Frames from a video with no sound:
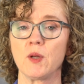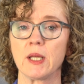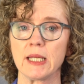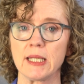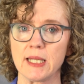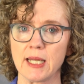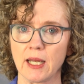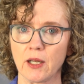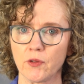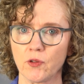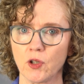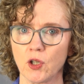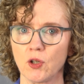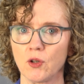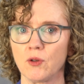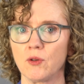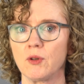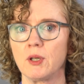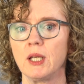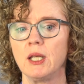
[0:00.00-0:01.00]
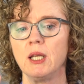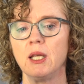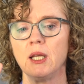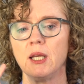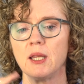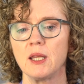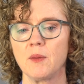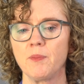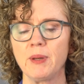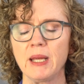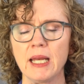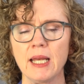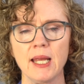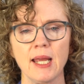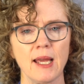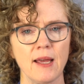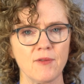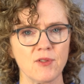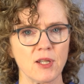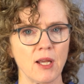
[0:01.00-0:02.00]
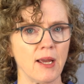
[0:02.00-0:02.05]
can download the PDFs.